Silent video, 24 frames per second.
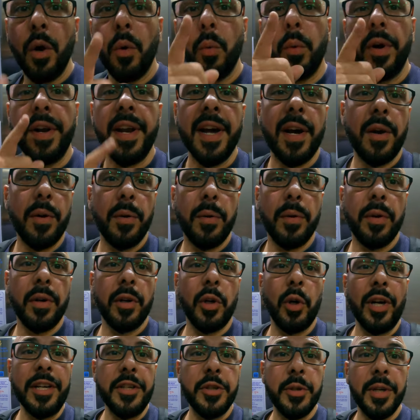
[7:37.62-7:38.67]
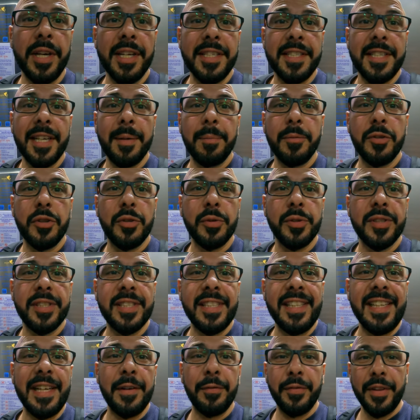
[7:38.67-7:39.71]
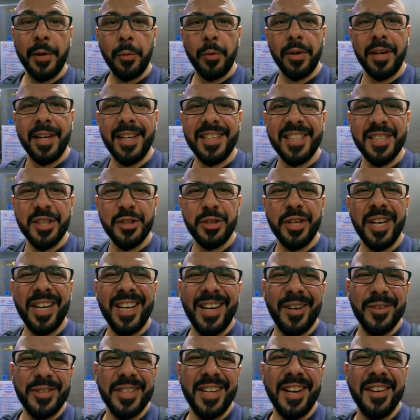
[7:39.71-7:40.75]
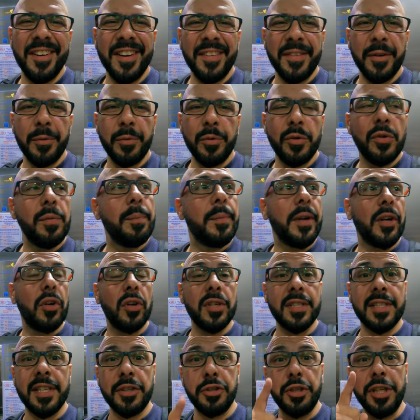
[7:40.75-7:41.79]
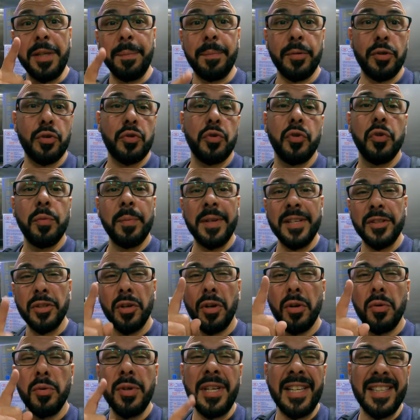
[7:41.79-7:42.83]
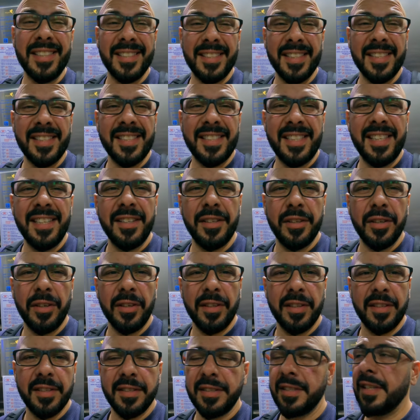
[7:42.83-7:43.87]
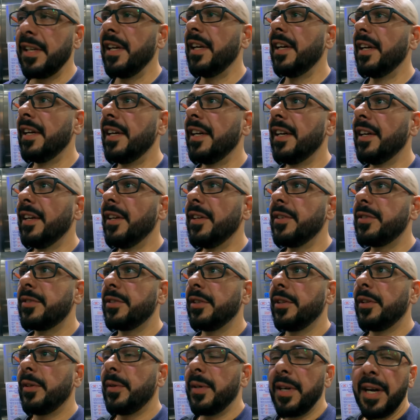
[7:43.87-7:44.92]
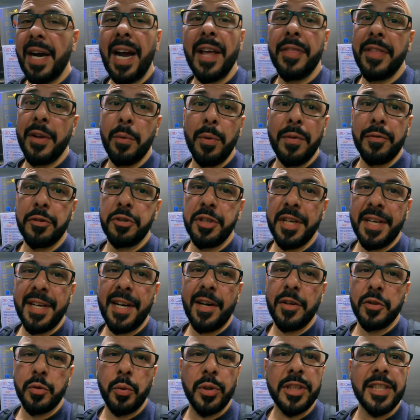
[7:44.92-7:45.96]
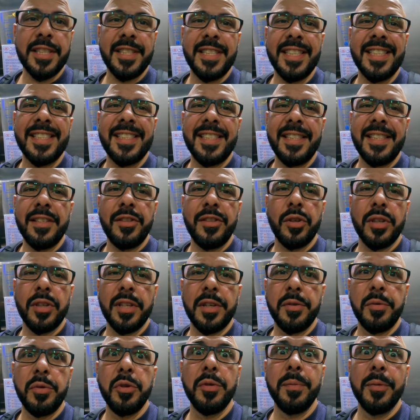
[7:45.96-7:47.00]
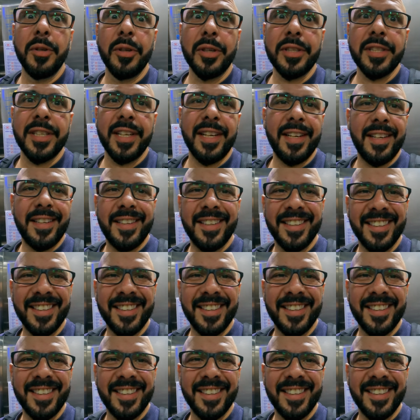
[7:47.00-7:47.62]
We're now going to attempt to see if they will let us check out another room, because the cheapest room is only $16. So I think we have to check out what a $16 room looks like.